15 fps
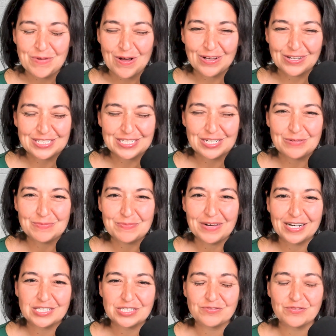Paul, so
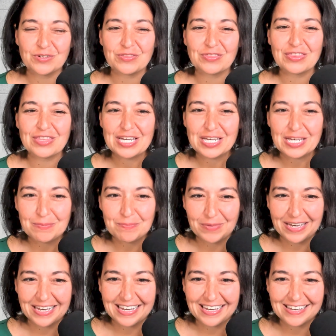much for thinking
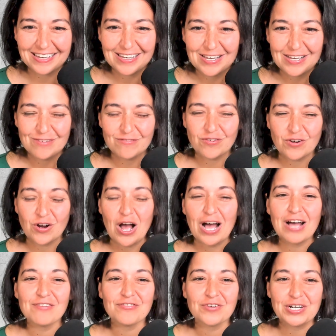big, for
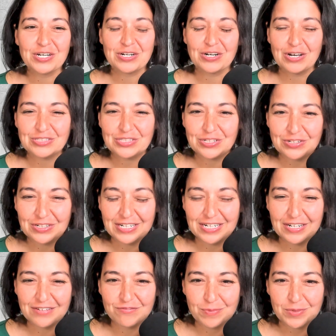offering an
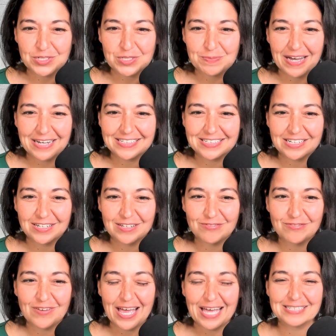alternative
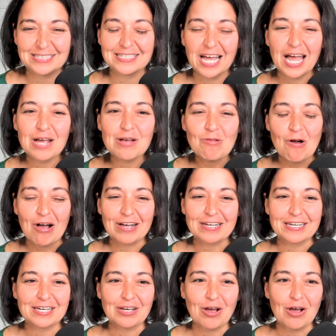perspective and
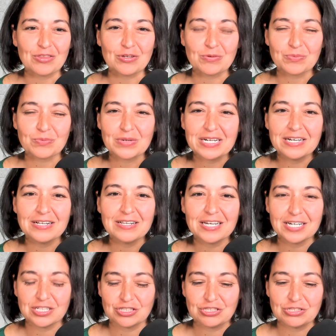dialoguing on the real
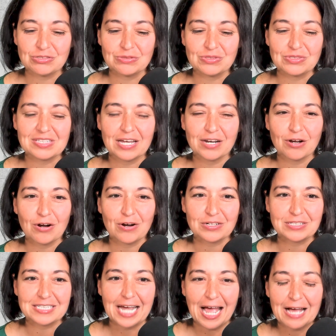issues that
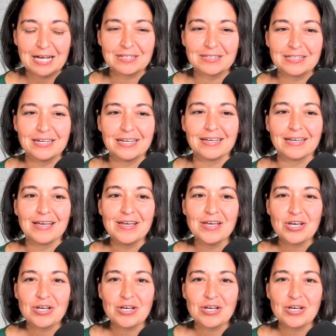are tackling